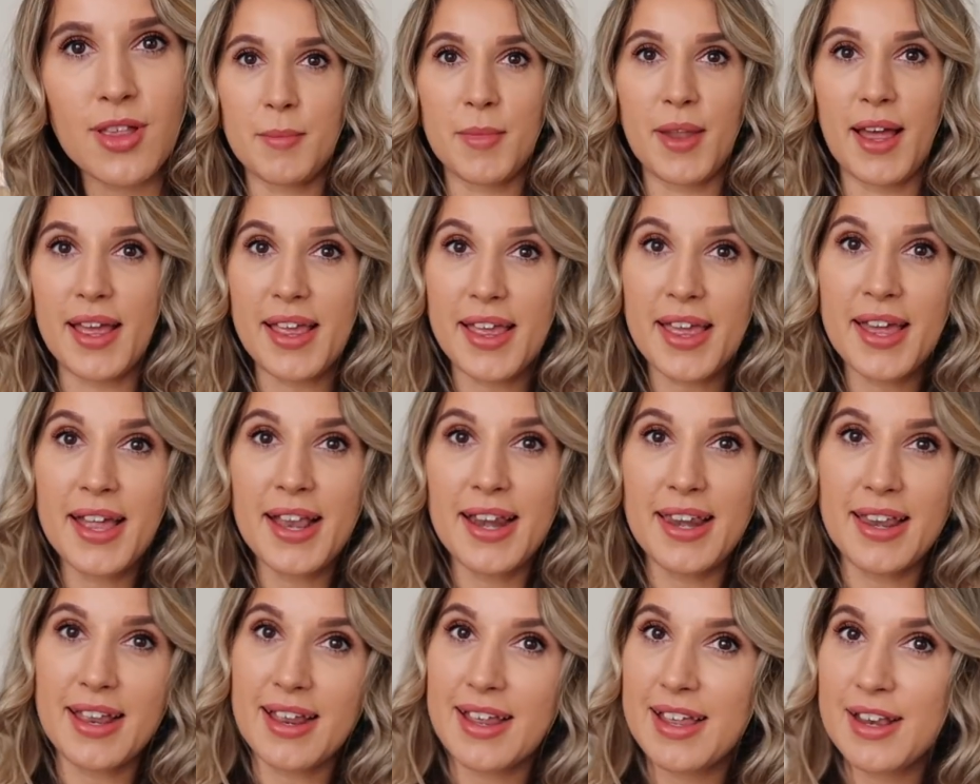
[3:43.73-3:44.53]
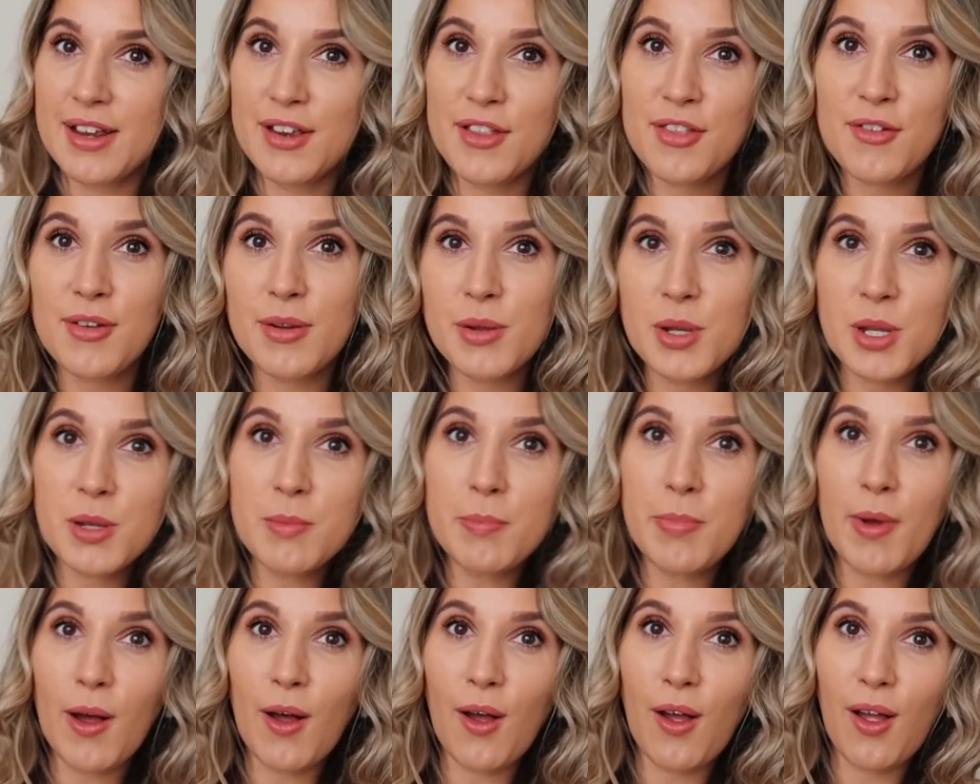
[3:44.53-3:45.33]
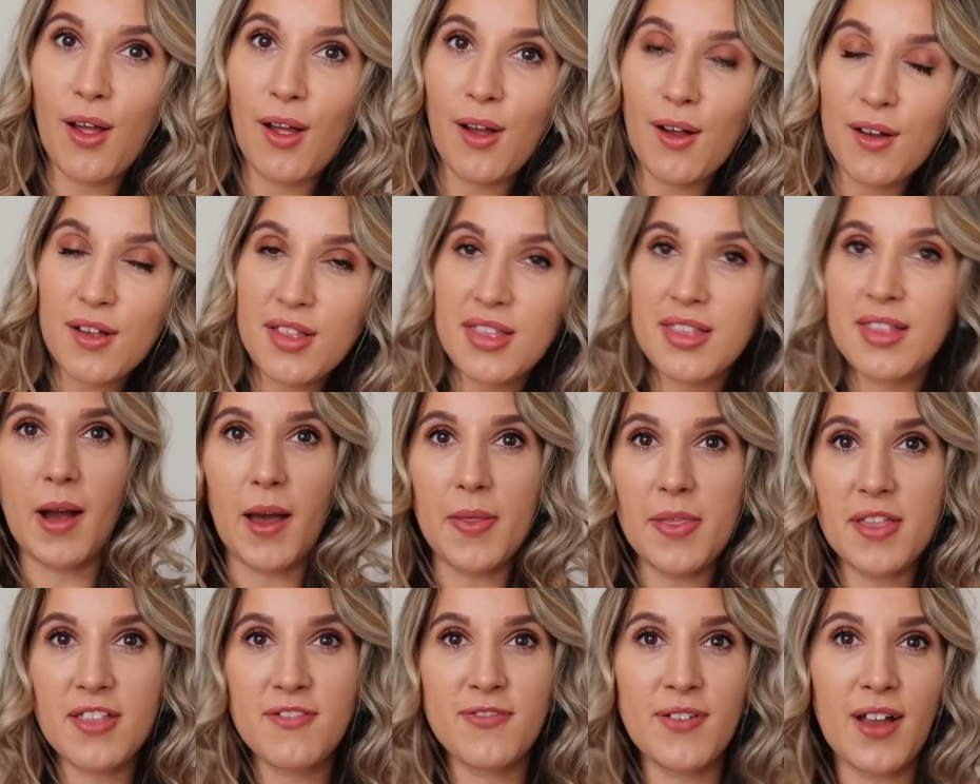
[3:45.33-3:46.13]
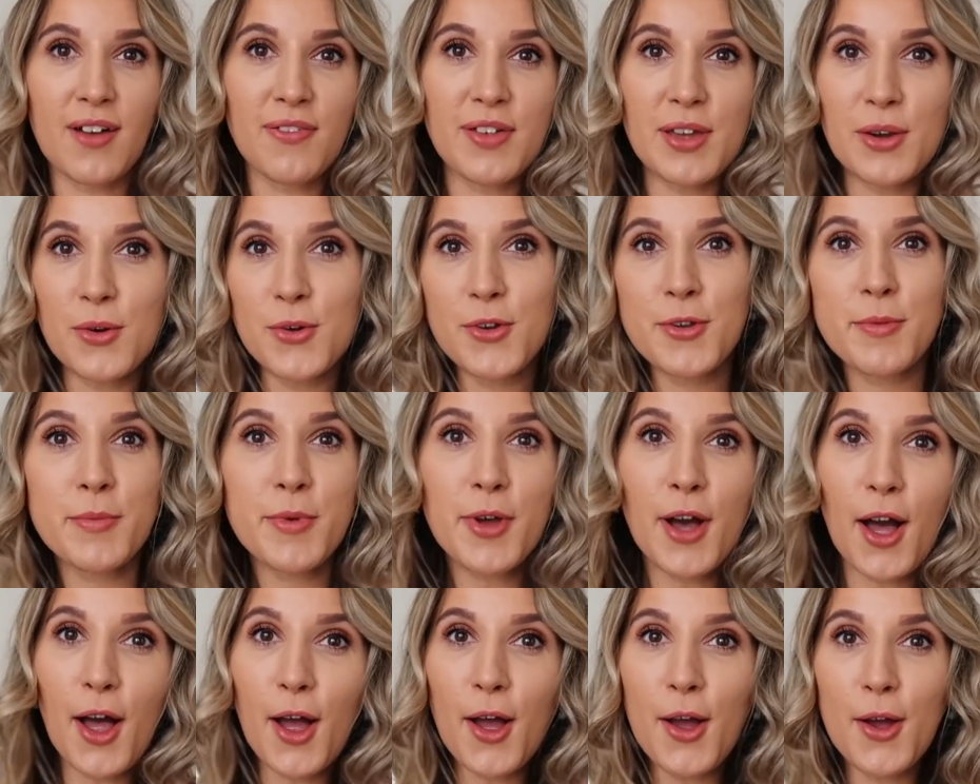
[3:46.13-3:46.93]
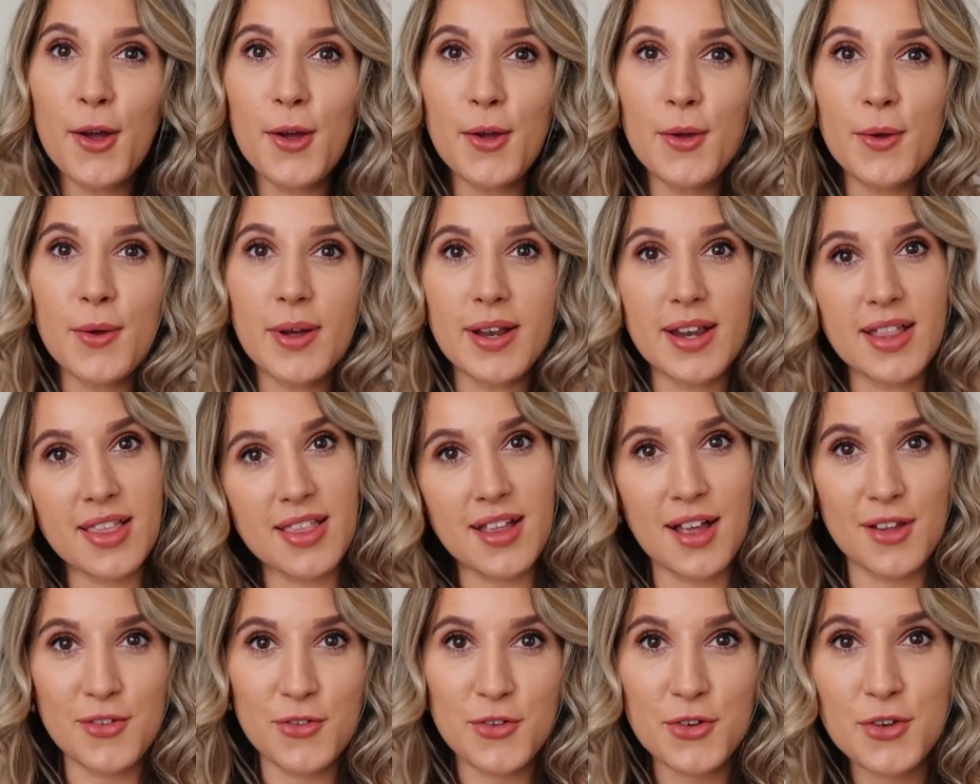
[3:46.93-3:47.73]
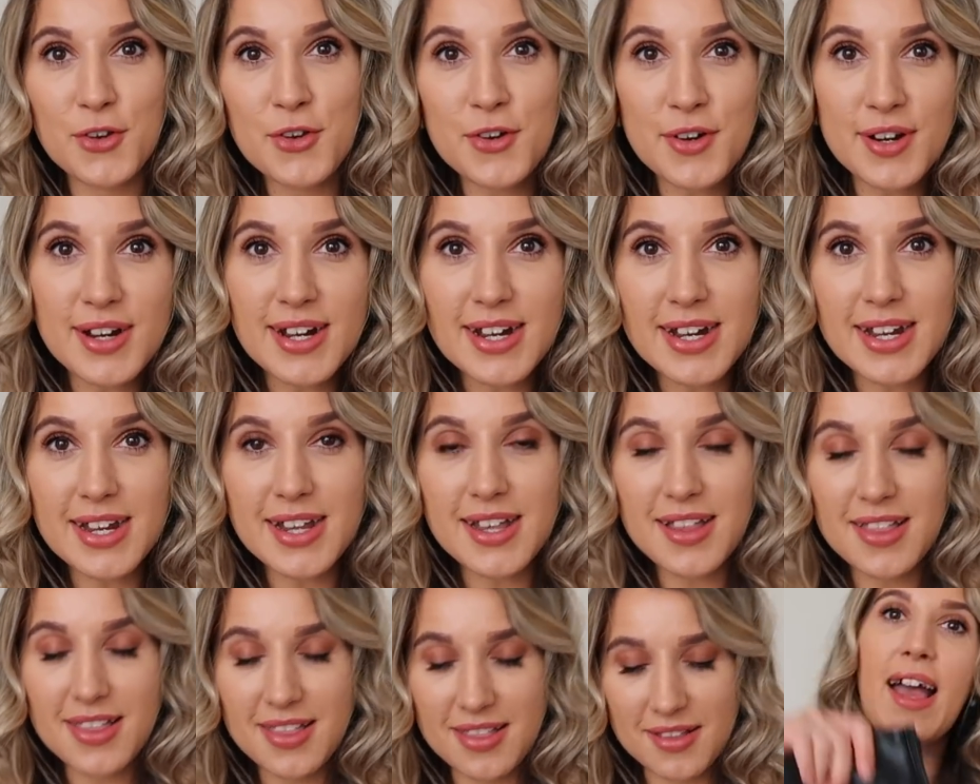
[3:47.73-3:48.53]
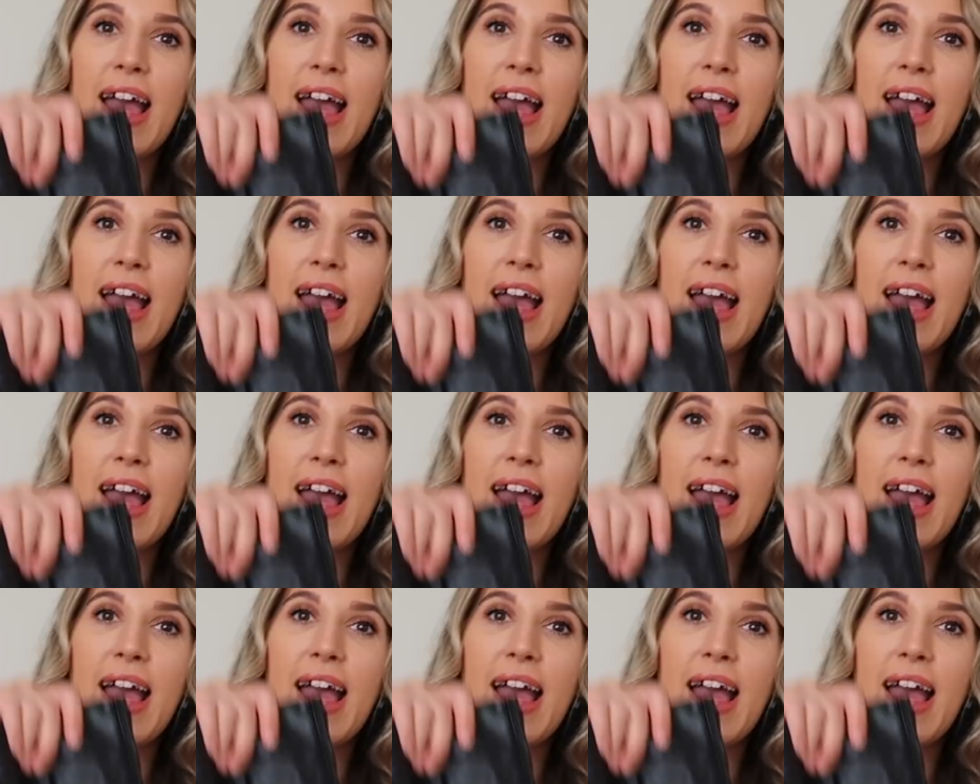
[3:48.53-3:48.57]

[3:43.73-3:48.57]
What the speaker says: I'm like, link in description box, buy this fluffy autumn coat, and it's 100 degrees.